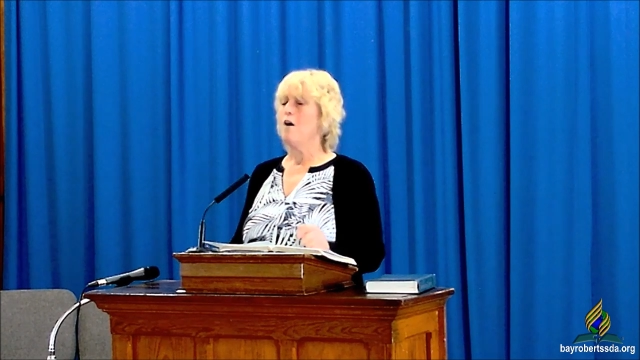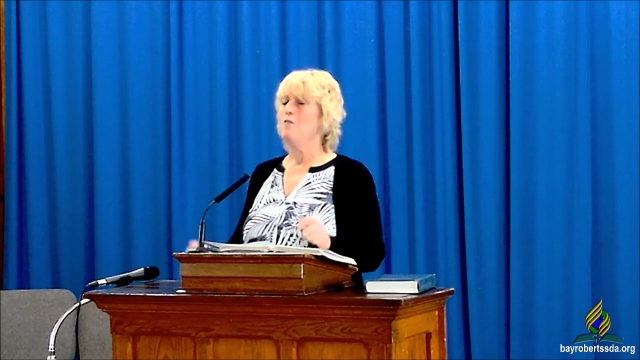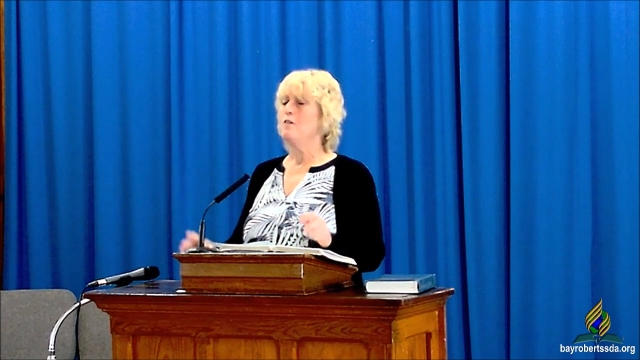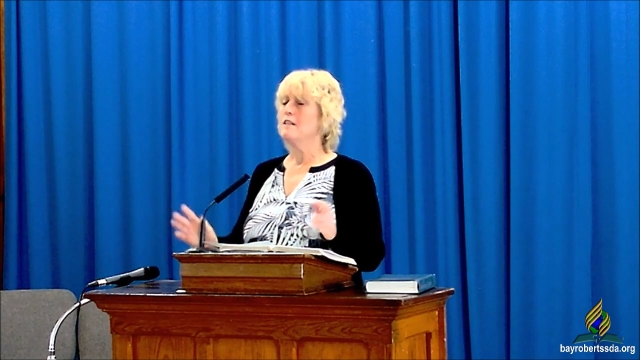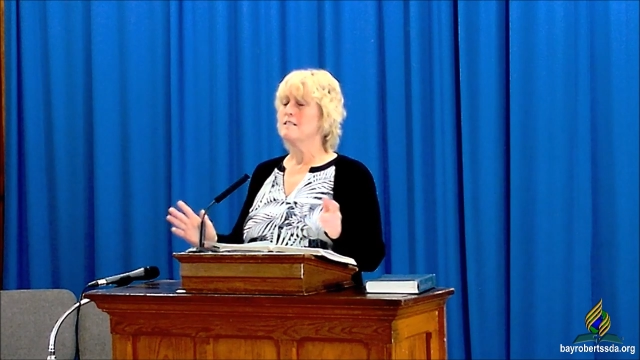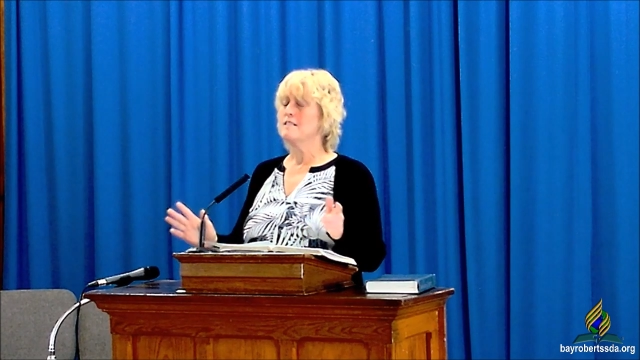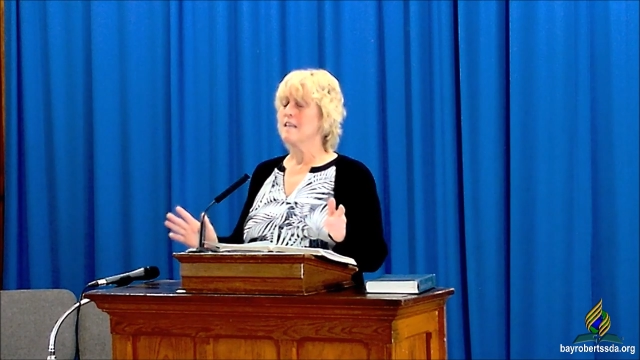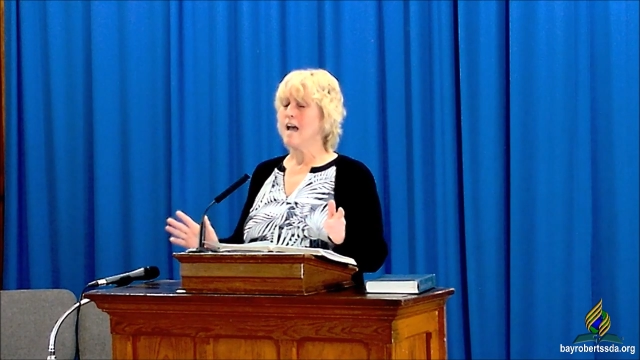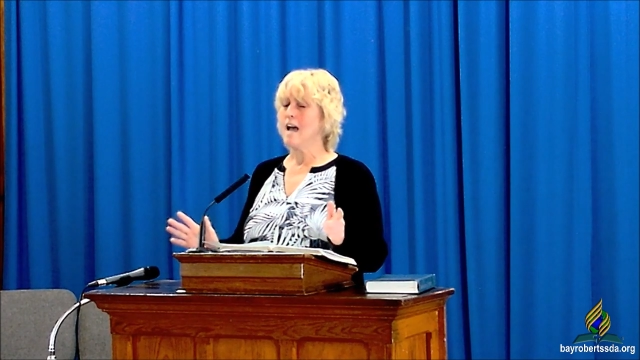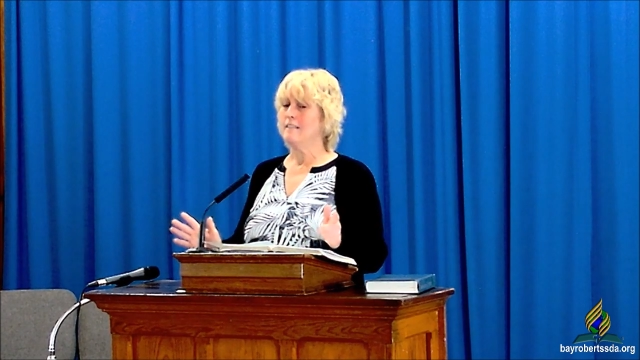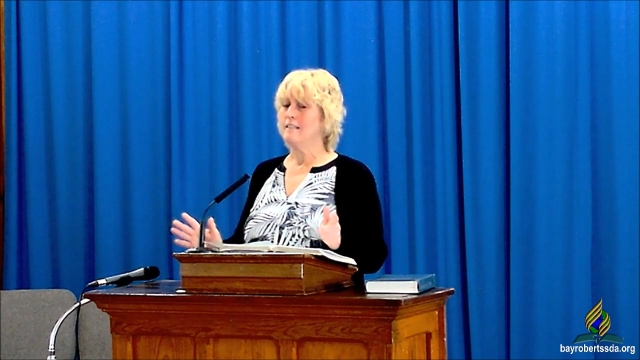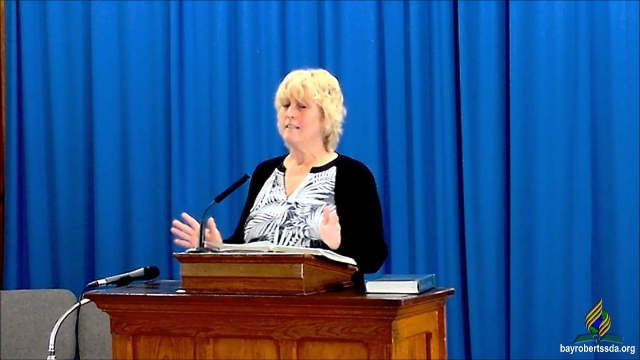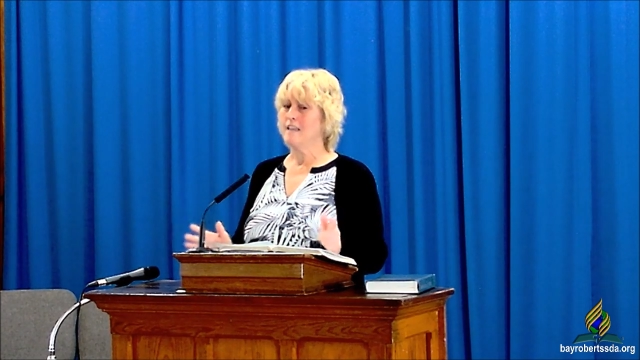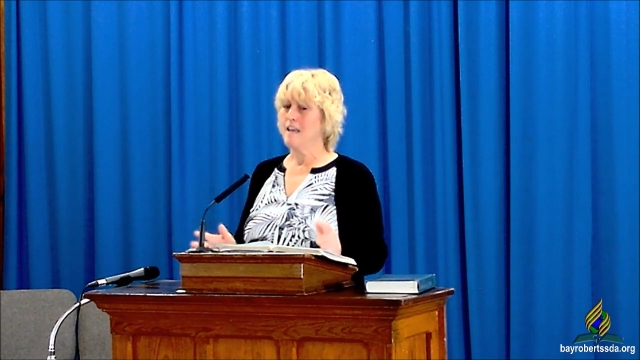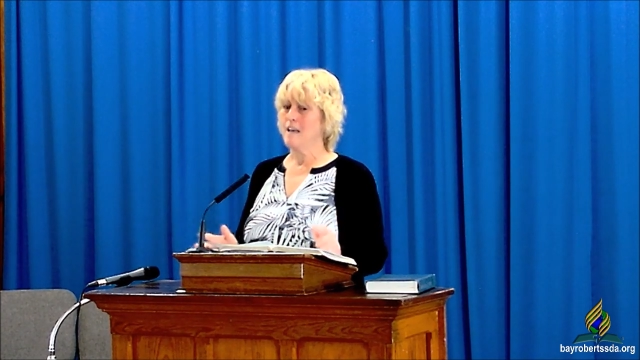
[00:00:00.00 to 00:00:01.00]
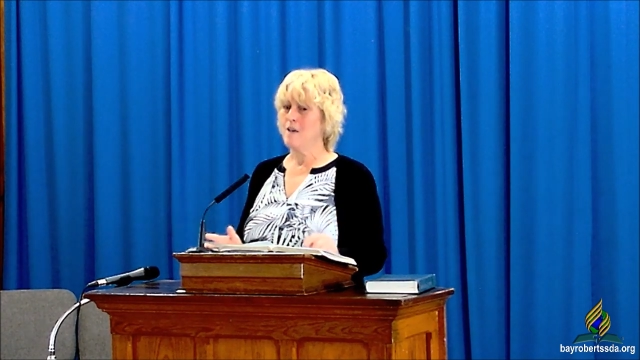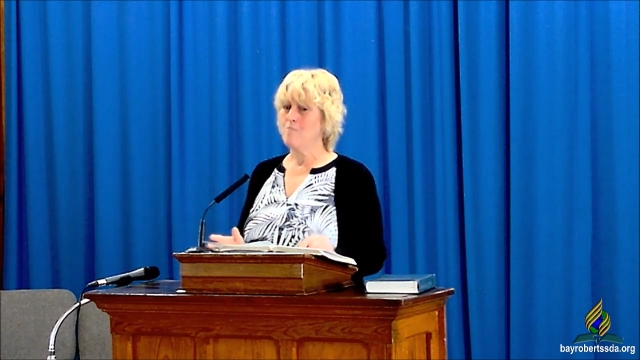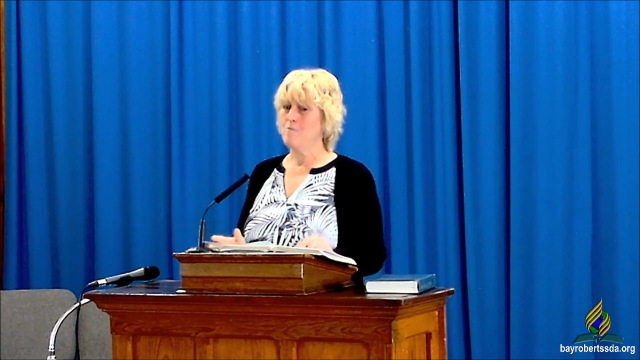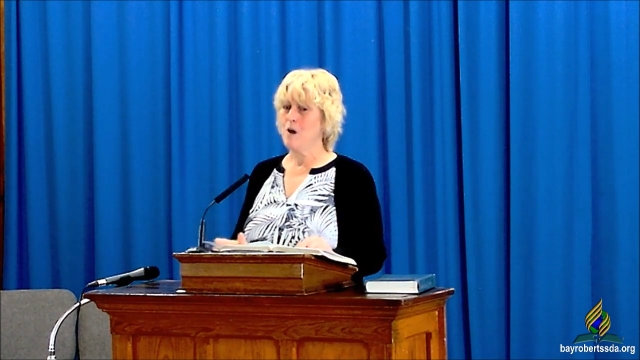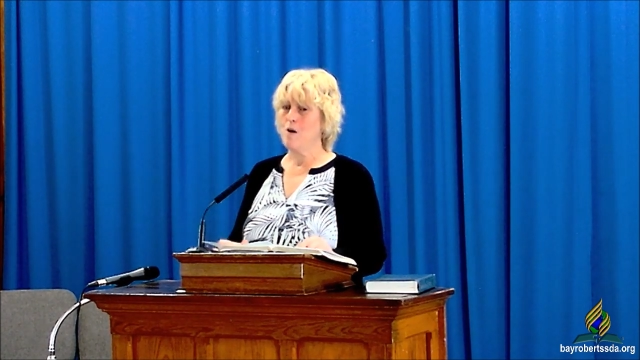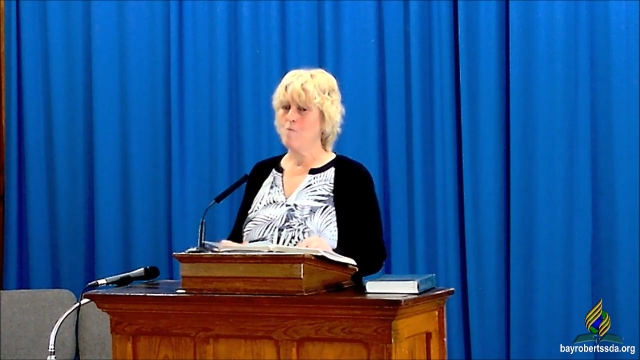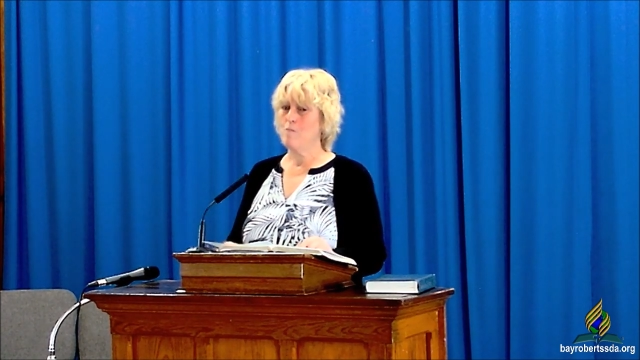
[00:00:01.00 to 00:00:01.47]
how it exactly
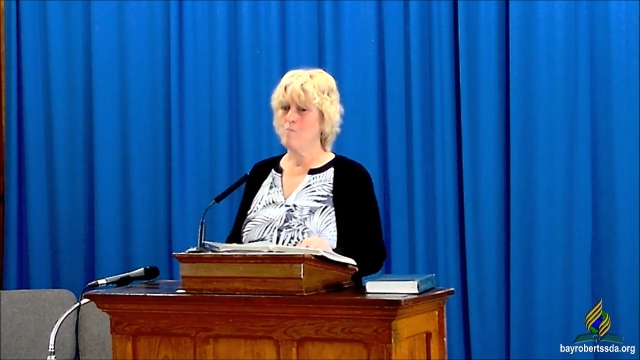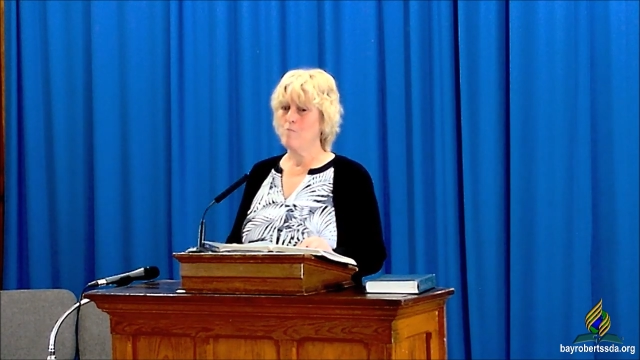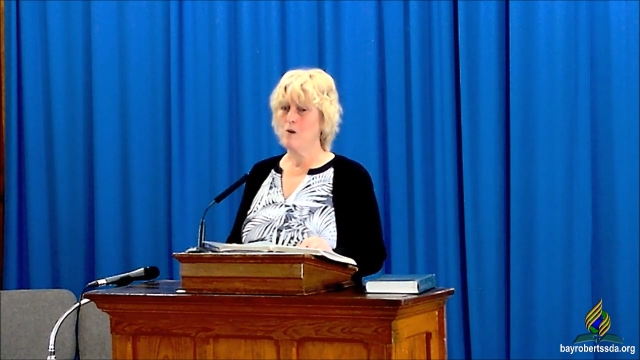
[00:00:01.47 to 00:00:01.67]
came up,